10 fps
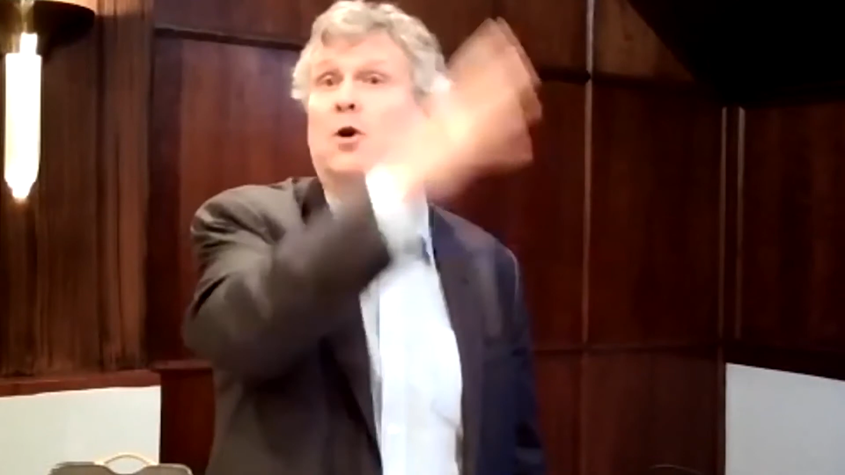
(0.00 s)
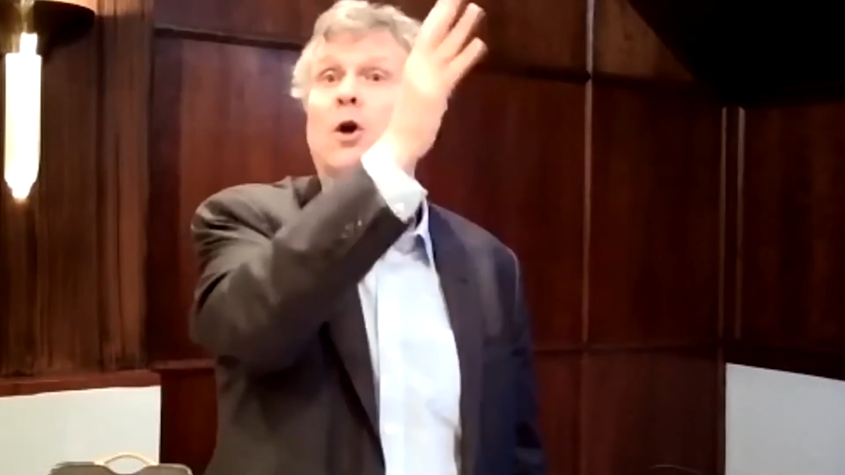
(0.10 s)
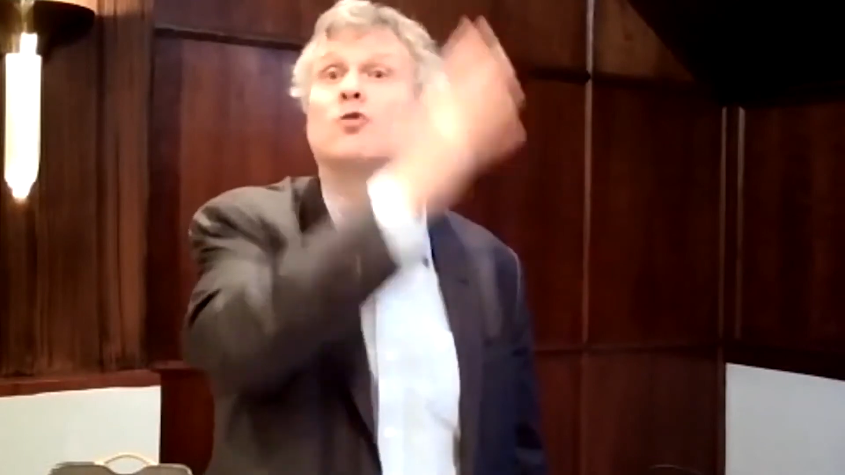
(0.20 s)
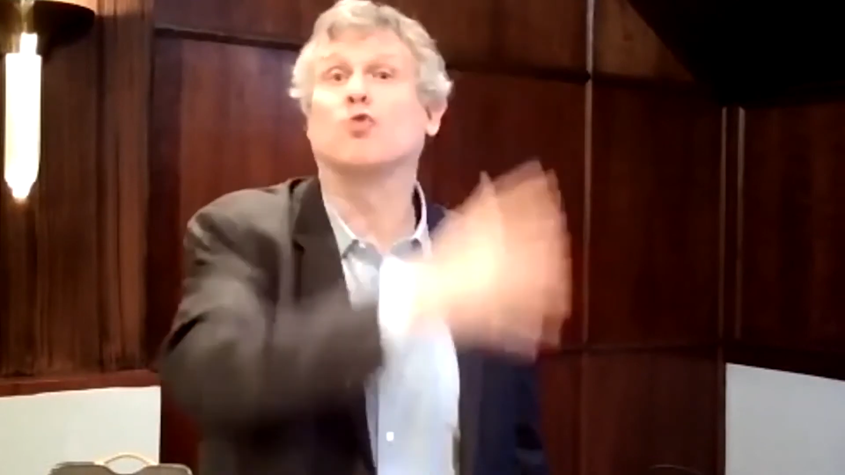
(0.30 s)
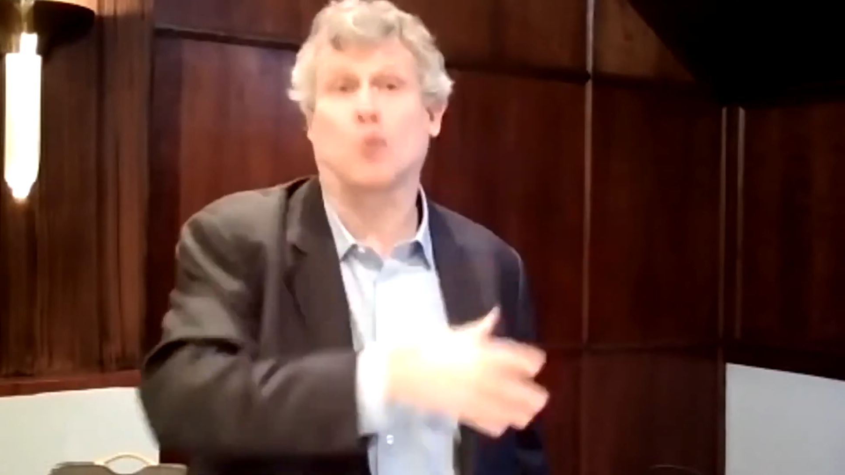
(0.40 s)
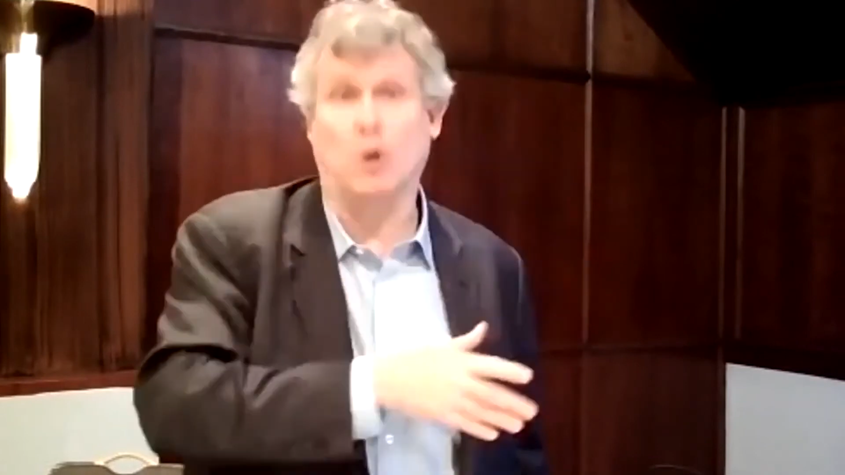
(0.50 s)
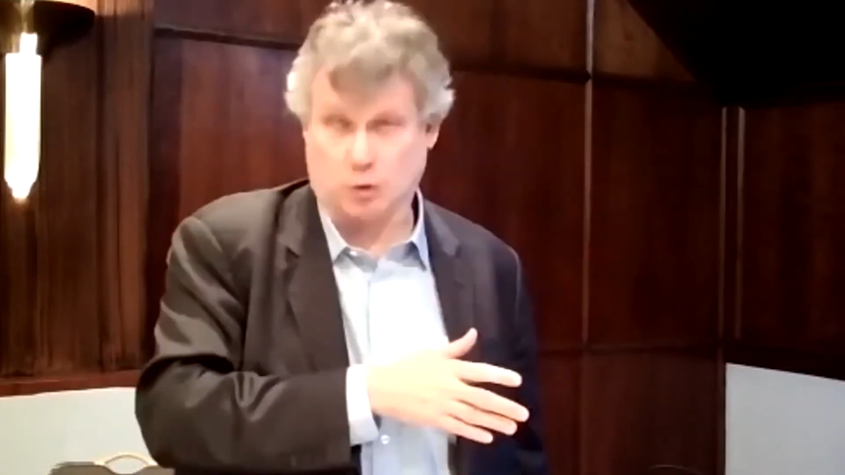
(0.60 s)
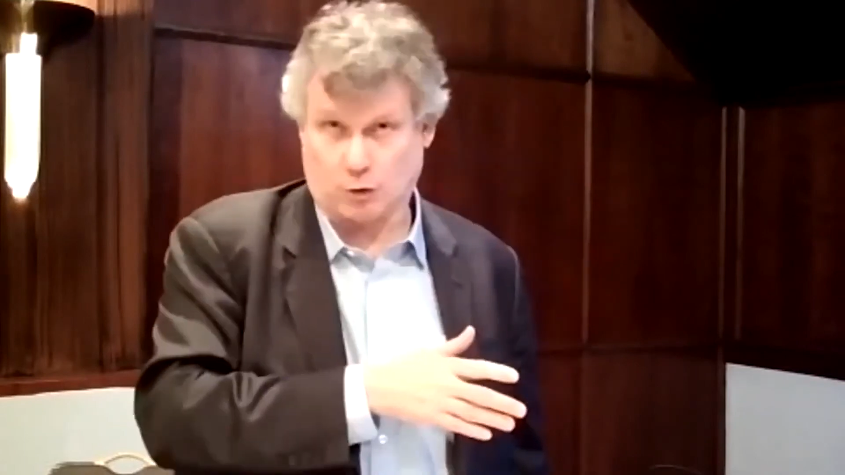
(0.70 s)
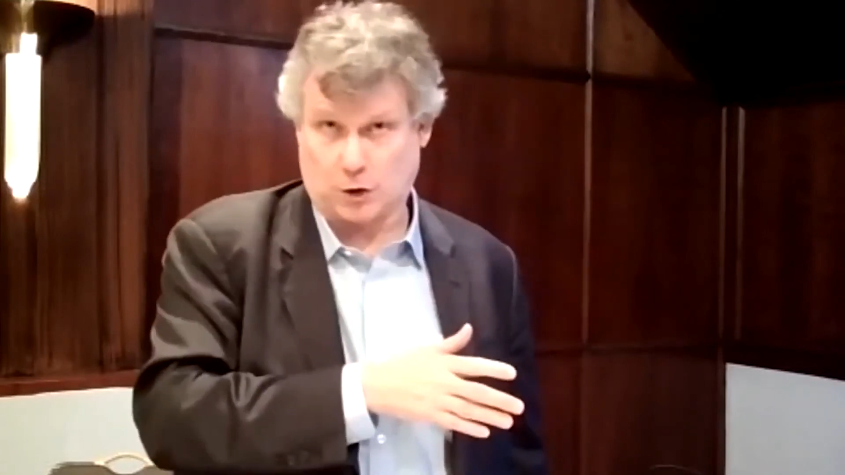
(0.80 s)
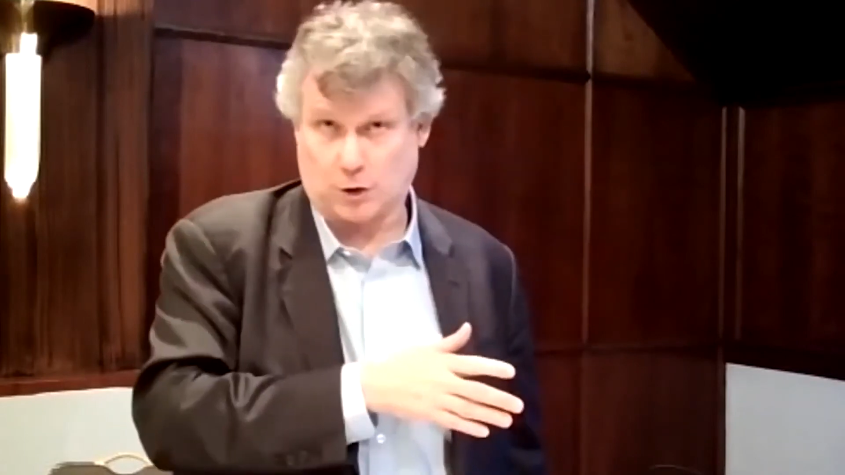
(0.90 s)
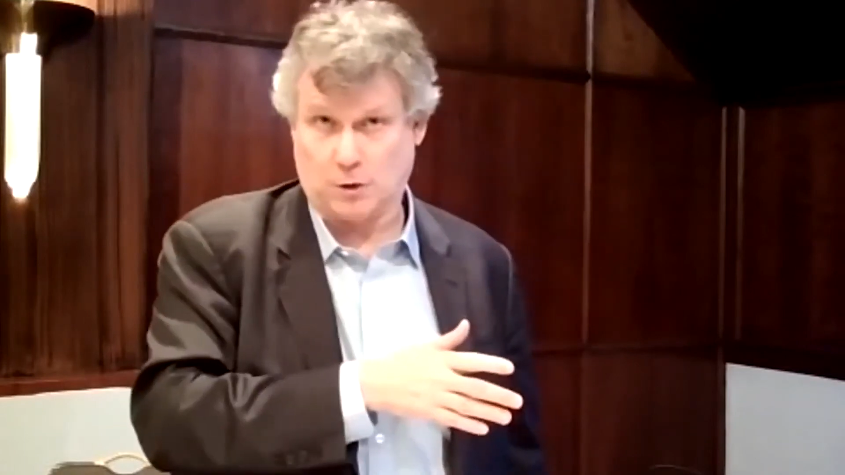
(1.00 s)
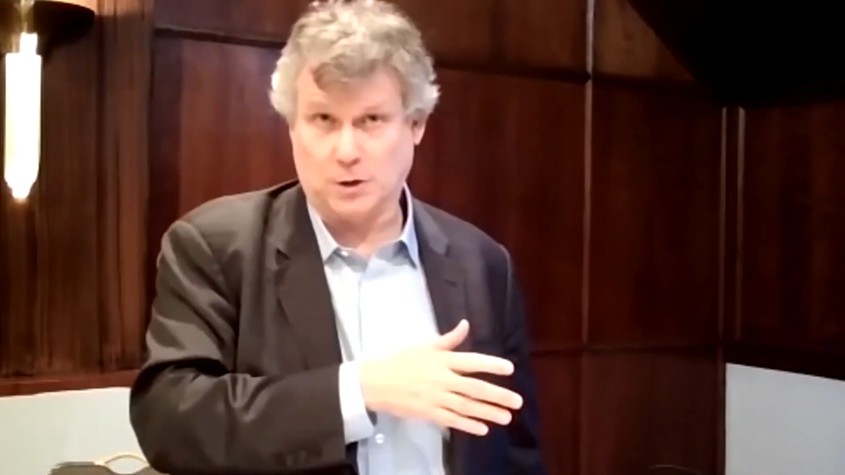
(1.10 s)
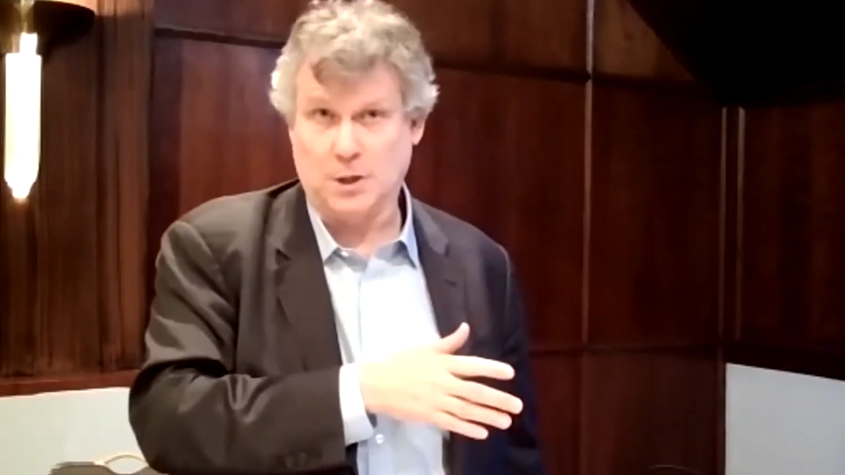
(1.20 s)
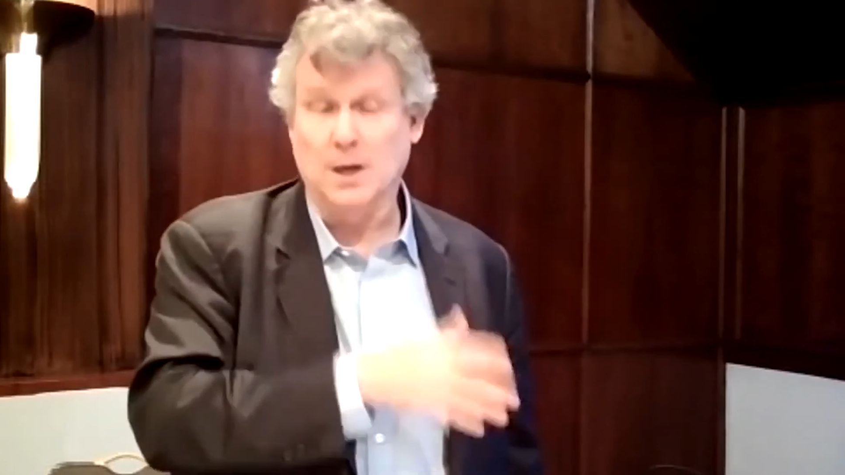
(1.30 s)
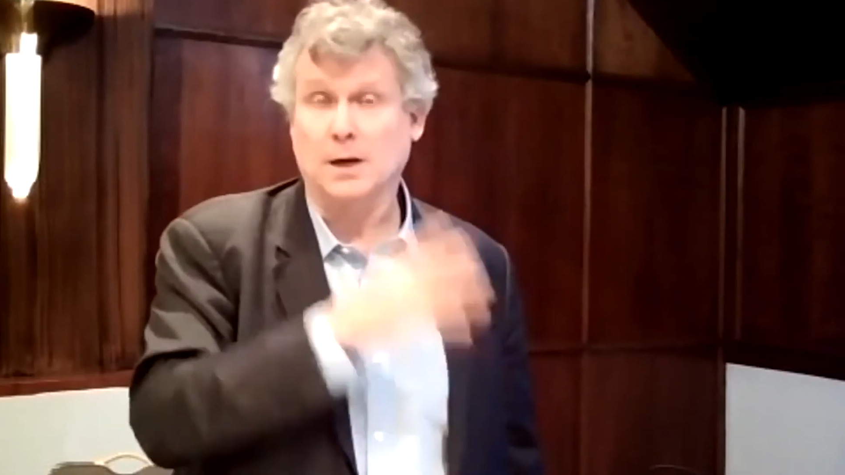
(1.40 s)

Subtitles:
on gross returns